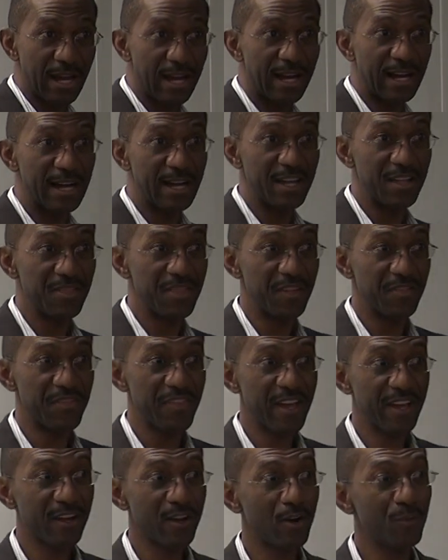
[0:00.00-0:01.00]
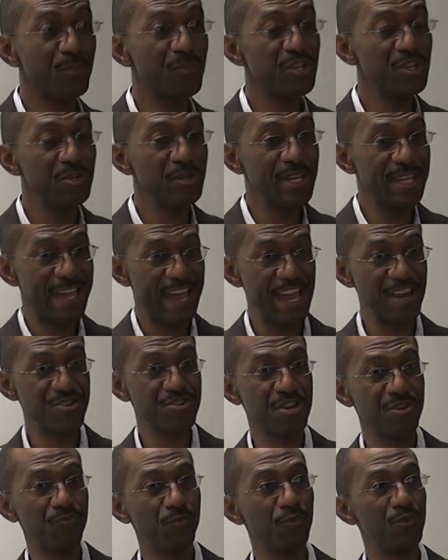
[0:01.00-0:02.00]
That their
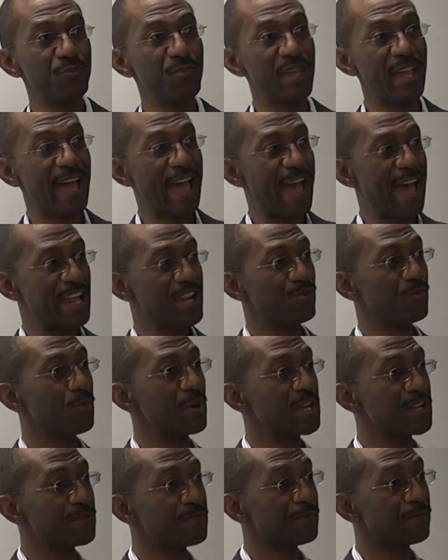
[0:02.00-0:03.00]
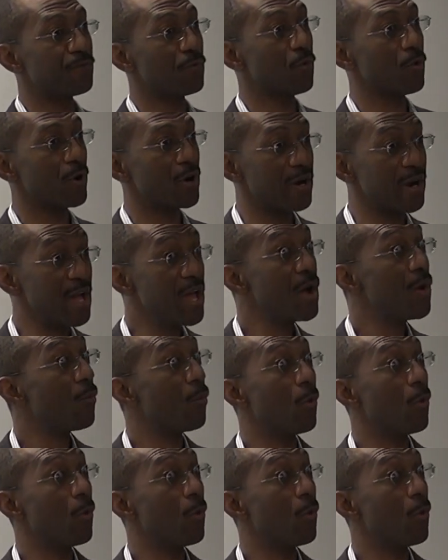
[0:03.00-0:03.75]
communication would be adequate for